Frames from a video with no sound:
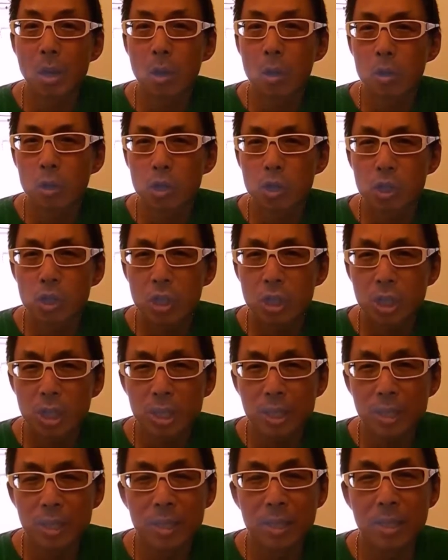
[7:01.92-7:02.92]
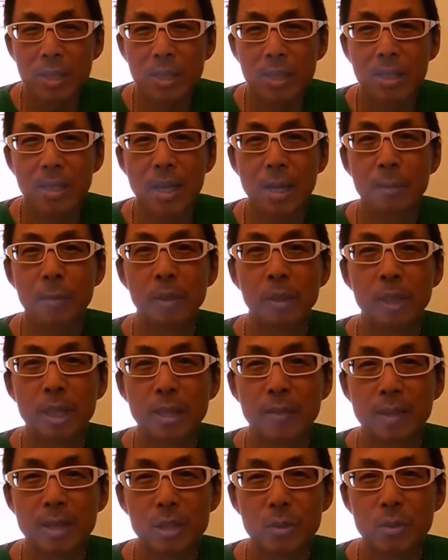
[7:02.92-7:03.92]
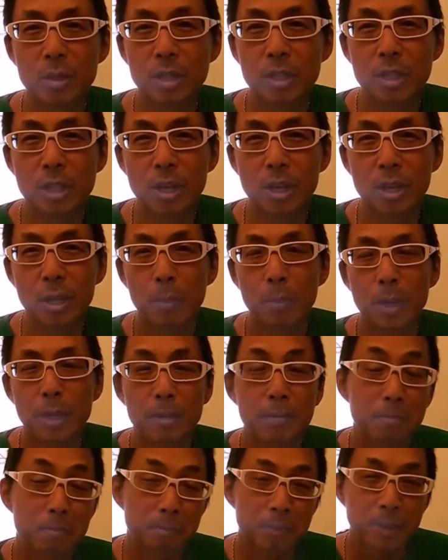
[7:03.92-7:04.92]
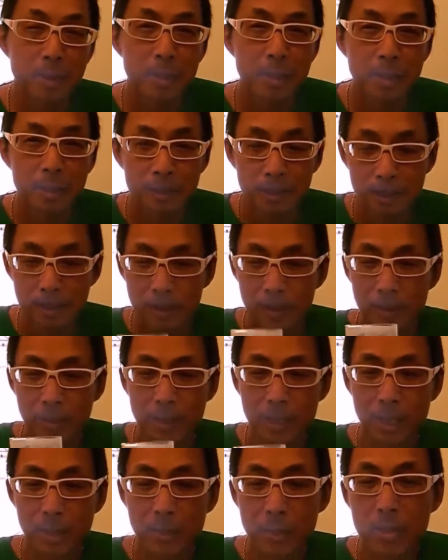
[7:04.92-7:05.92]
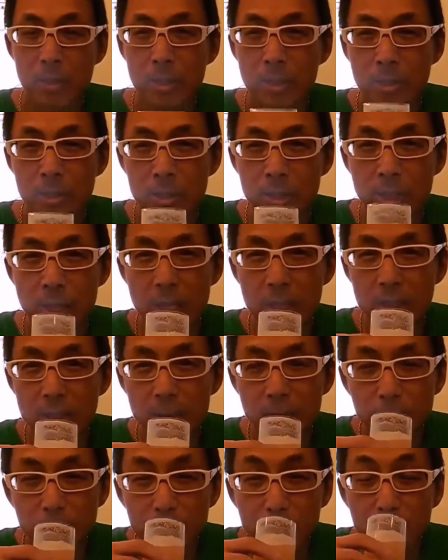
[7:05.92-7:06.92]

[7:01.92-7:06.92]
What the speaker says: Kolsch. I believe that's what it's called, but anyways, here's the taste.